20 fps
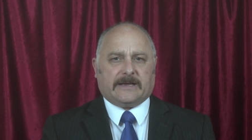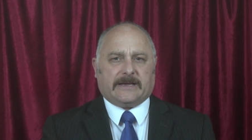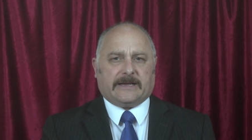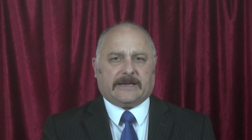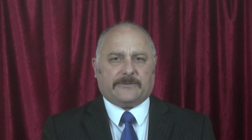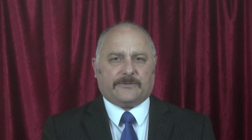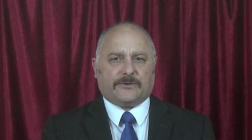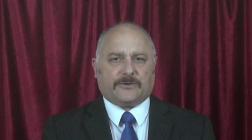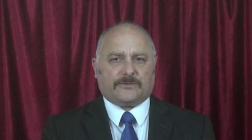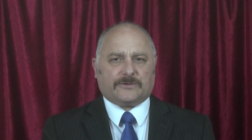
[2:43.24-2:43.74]

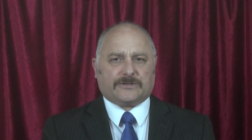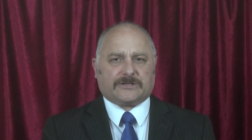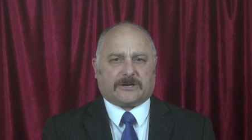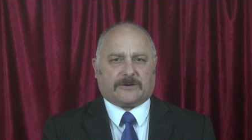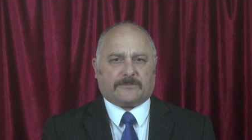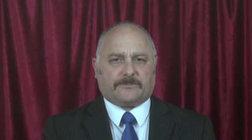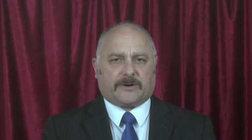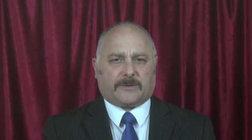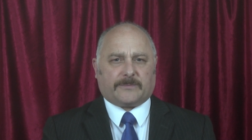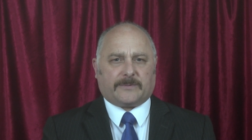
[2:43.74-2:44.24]
He would
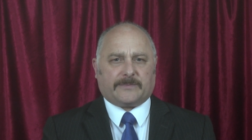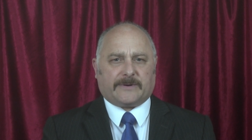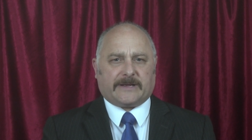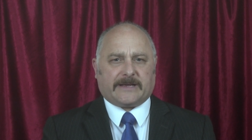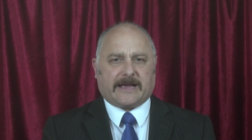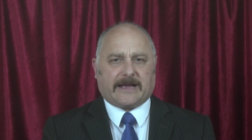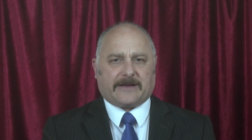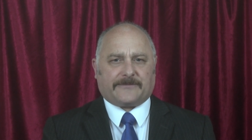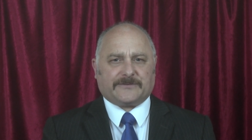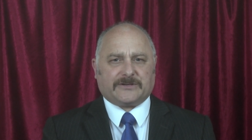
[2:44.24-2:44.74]
also probably
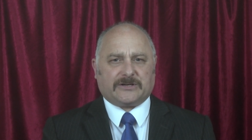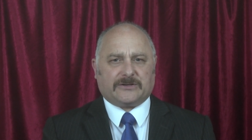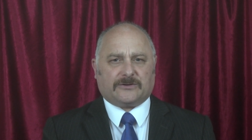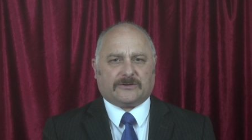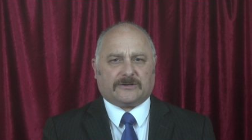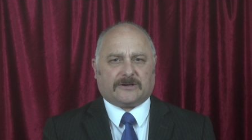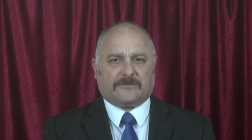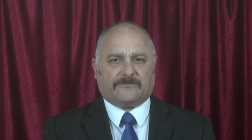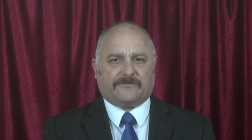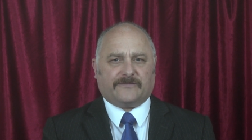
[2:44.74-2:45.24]
have to
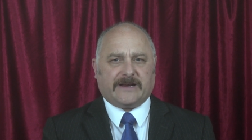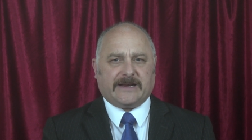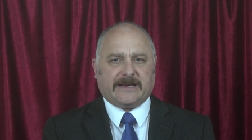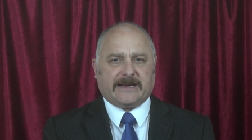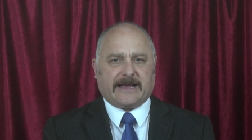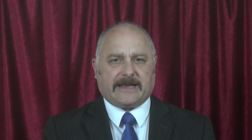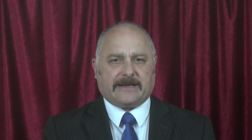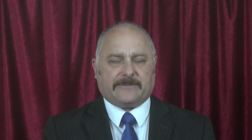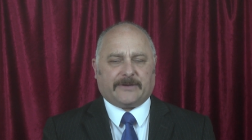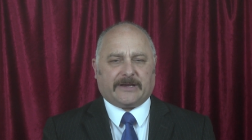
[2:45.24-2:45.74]
look at
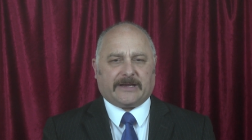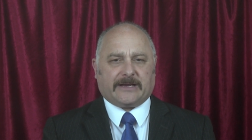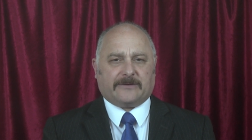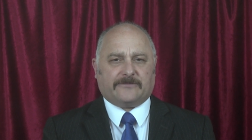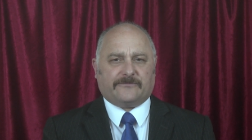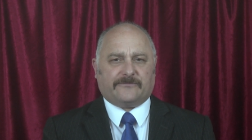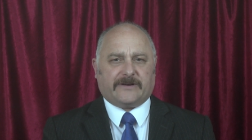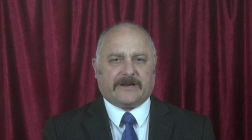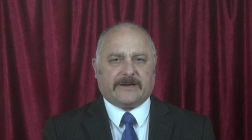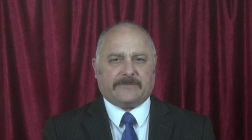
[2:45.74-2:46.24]
renaming
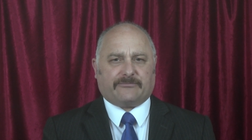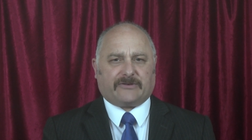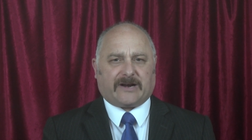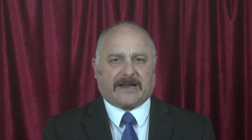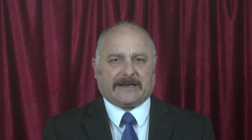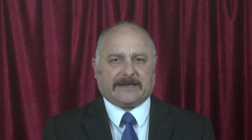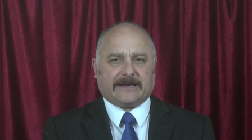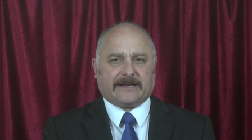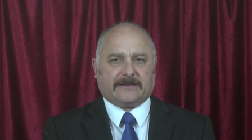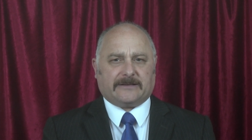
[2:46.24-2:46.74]
and
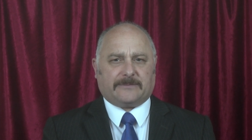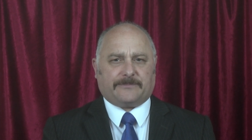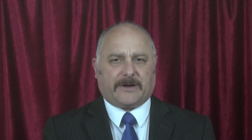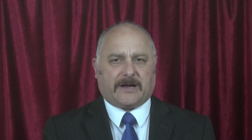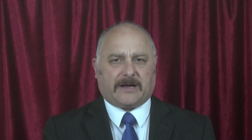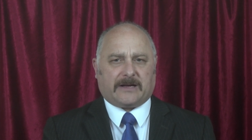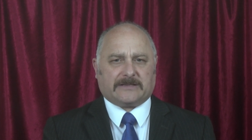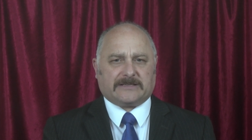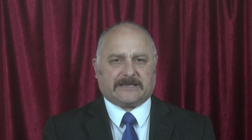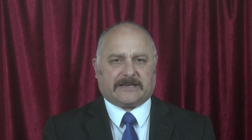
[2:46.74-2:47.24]
rebranding the
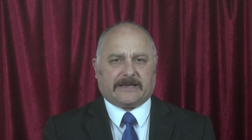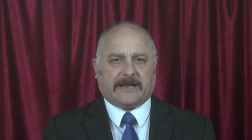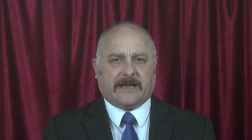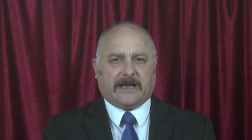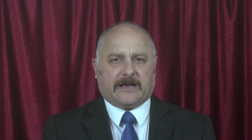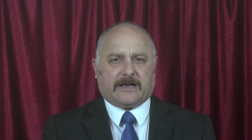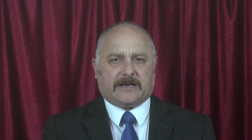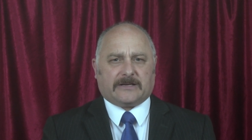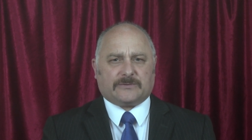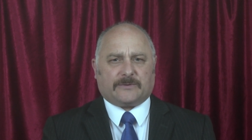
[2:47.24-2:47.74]
party,
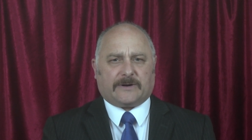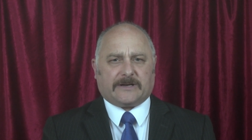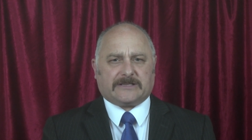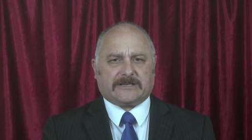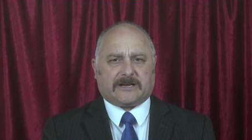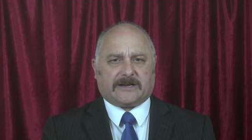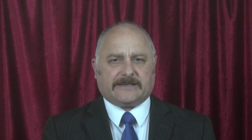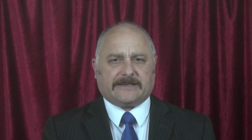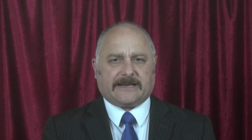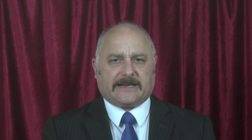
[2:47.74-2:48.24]
as well
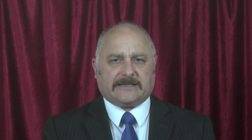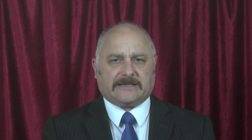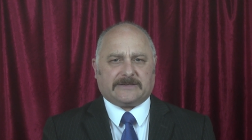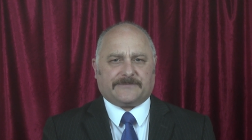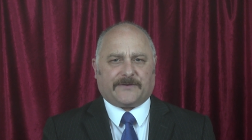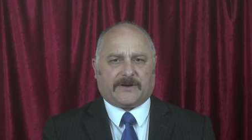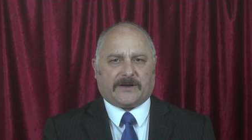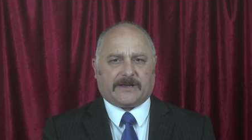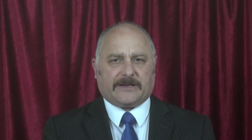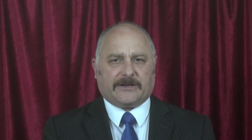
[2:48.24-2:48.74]
as
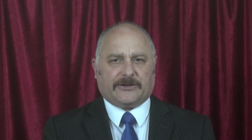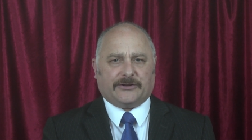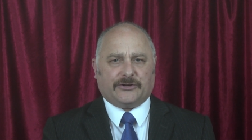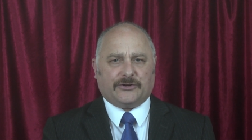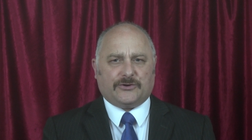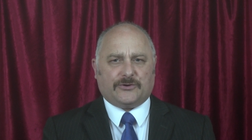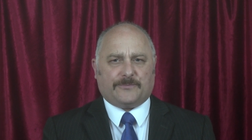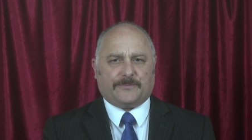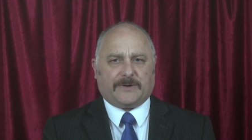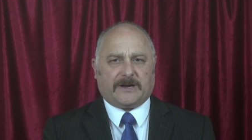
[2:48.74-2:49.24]
identifying a
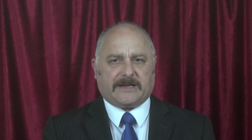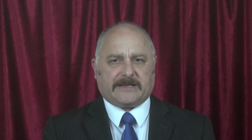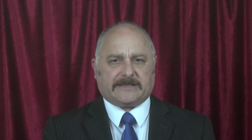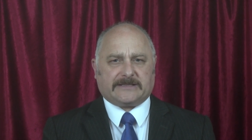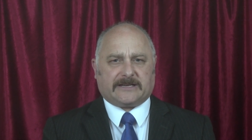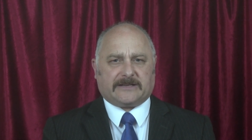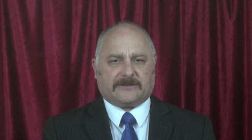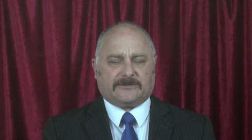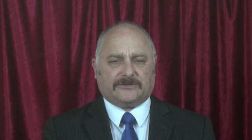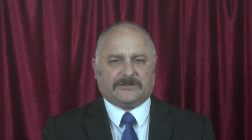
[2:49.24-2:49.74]
new
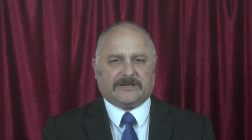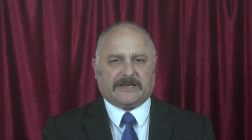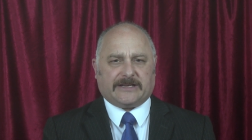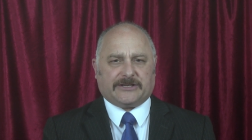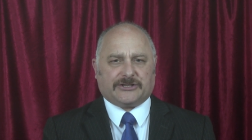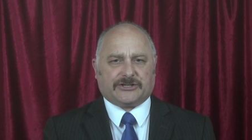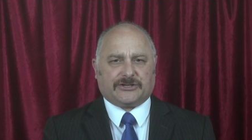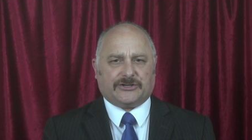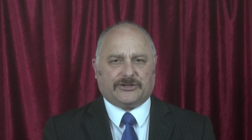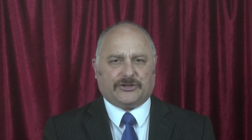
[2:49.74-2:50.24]
political
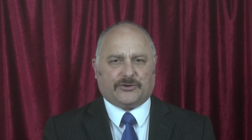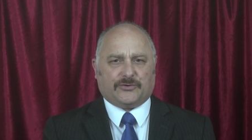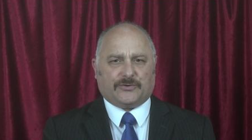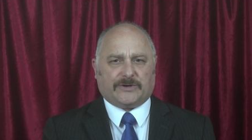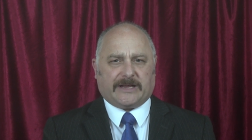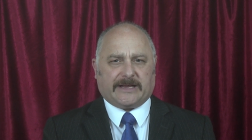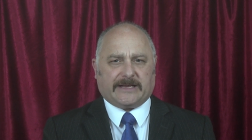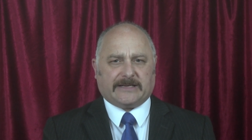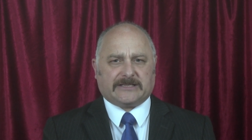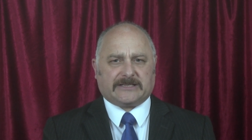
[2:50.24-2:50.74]
niche and
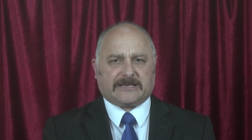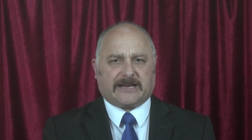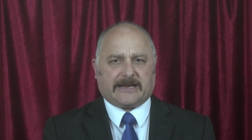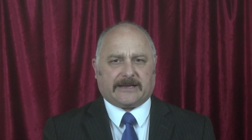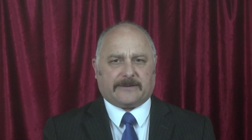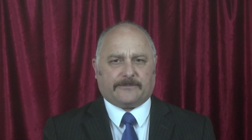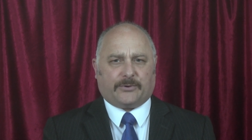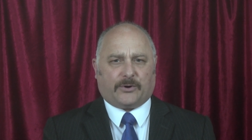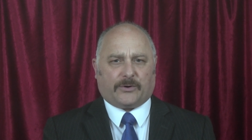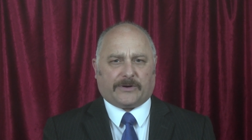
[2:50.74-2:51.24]
unique
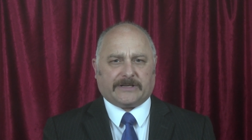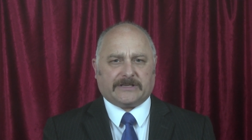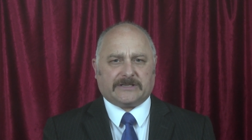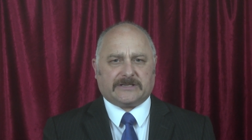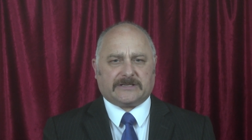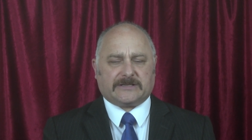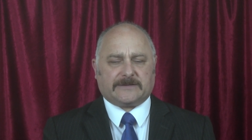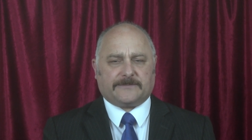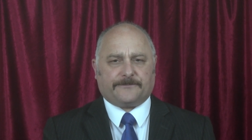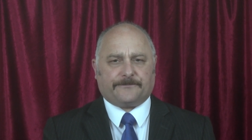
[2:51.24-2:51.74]
selling
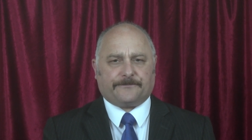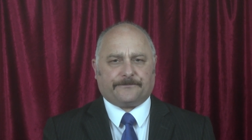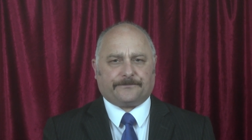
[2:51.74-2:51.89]
points.